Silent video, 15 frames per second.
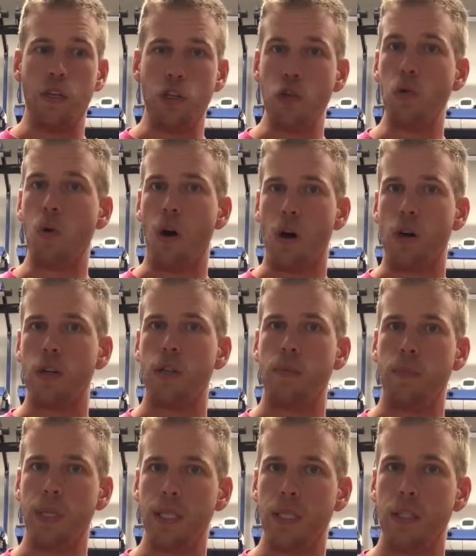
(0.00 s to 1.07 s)
You are the
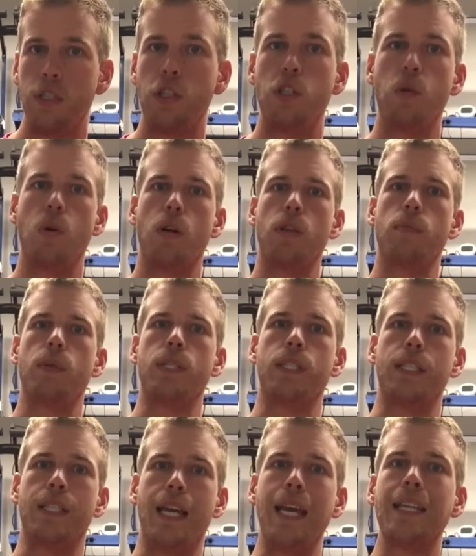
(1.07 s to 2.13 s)
business. You are the
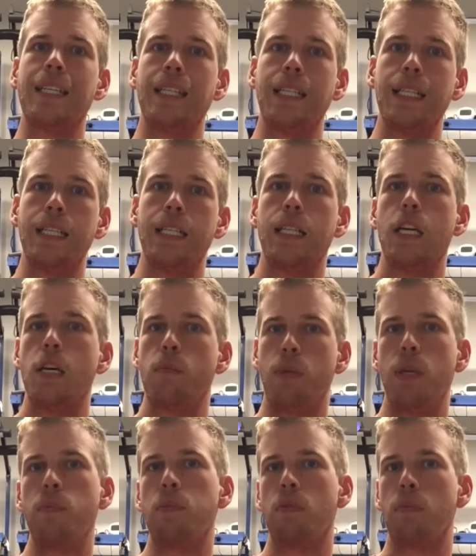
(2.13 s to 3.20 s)
business entity.
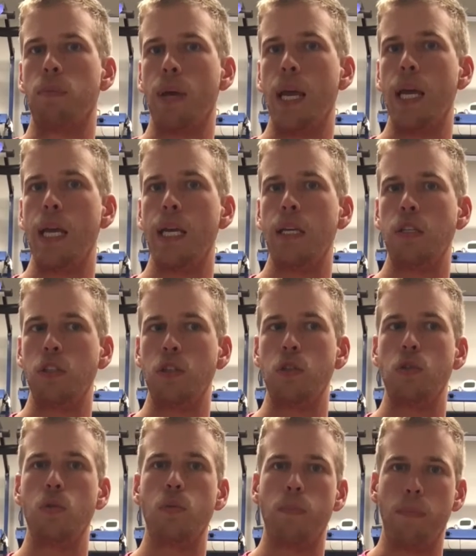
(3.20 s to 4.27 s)
People pay
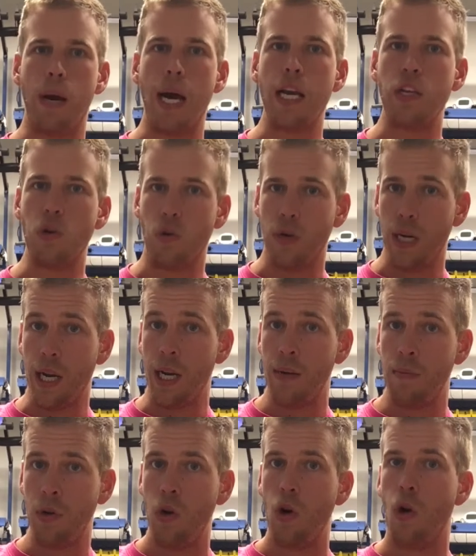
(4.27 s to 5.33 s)
you by your
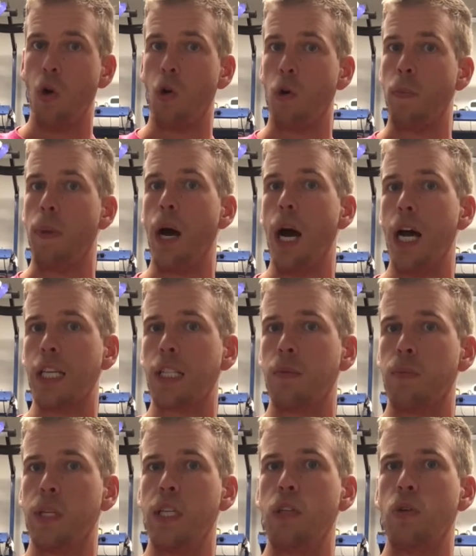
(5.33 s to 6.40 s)
name or
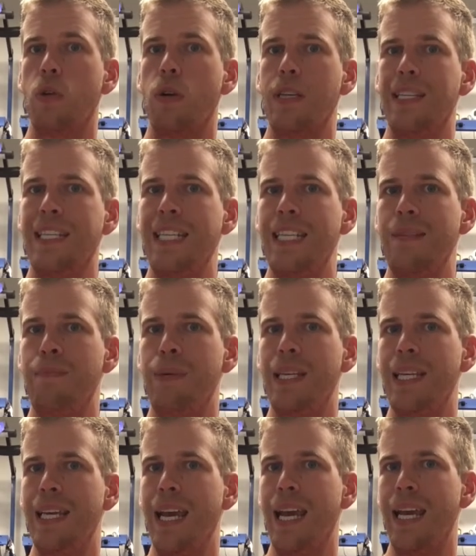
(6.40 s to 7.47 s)
possibly your
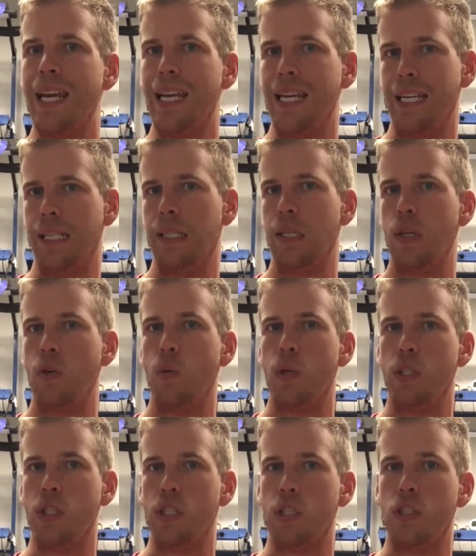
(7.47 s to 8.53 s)
DBA,
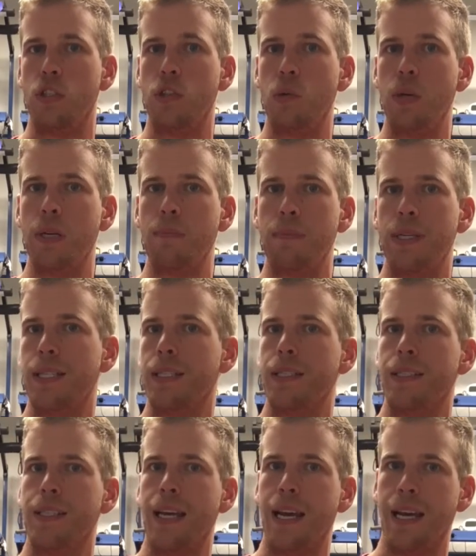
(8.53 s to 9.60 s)
which is a doing
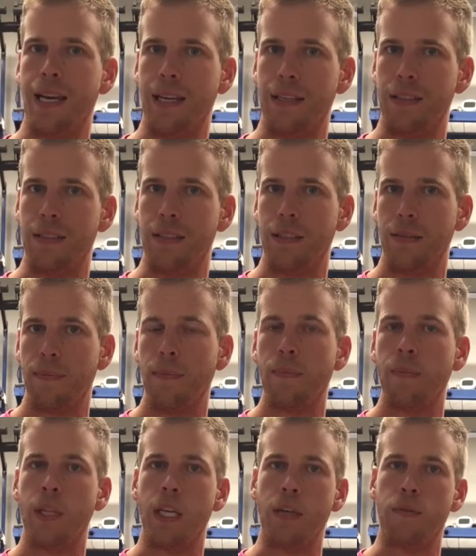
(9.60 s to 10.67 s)
business as.
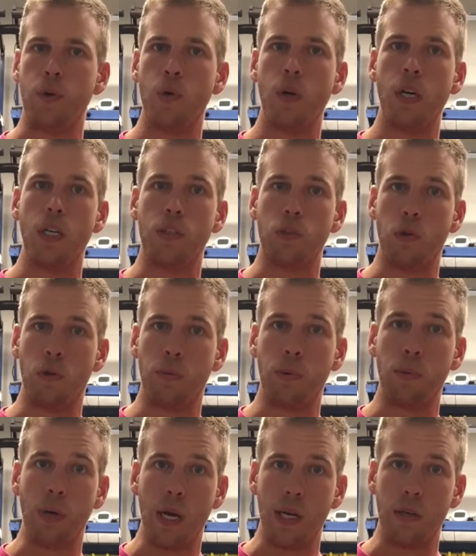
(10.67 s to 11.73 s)
If you are a sole
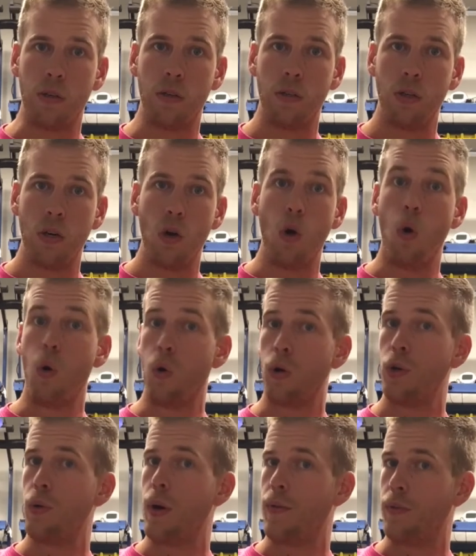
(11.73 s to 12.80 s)
proprietor
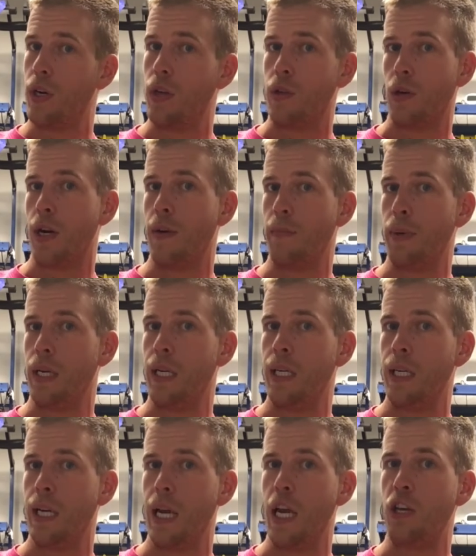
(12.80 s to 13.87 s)
or you have another
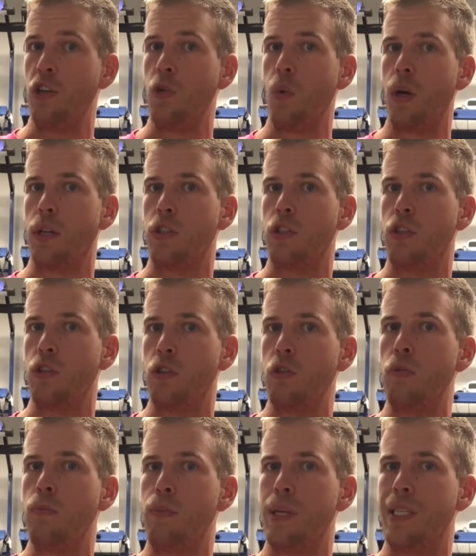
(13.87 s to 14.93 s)
company and you want to
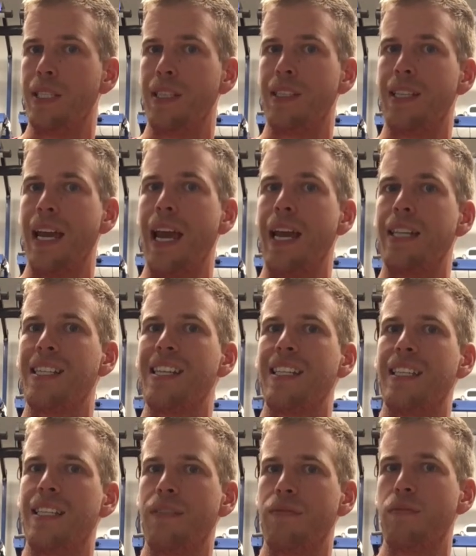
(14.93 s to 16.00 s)
do business as a
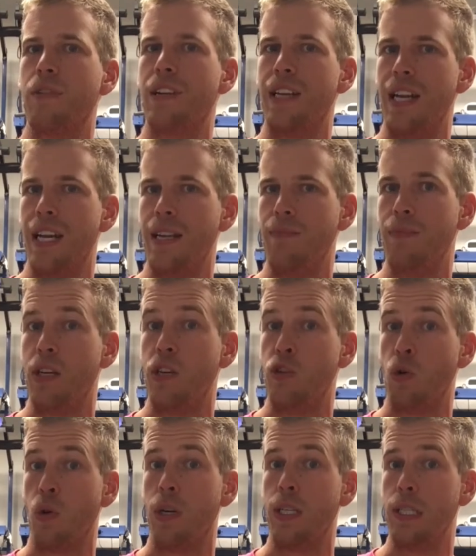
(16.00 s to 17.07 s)
different name than
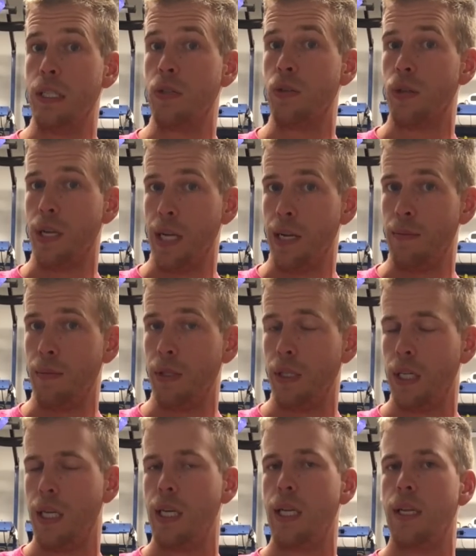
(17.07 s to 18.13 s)
your legal name,
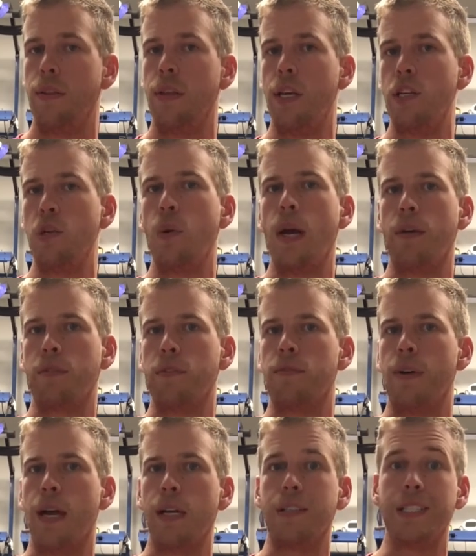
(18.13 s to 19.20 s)
then you have to
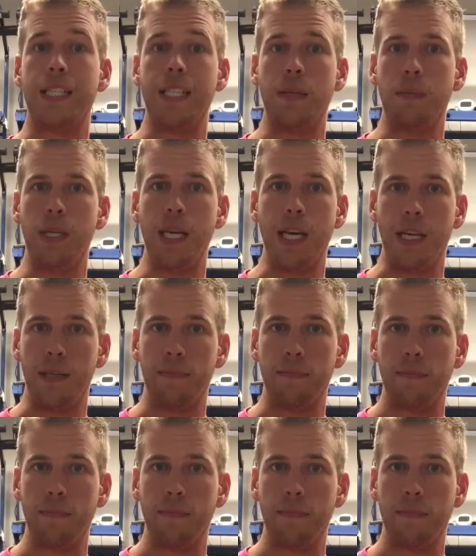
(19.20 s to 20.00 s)
file a DBA.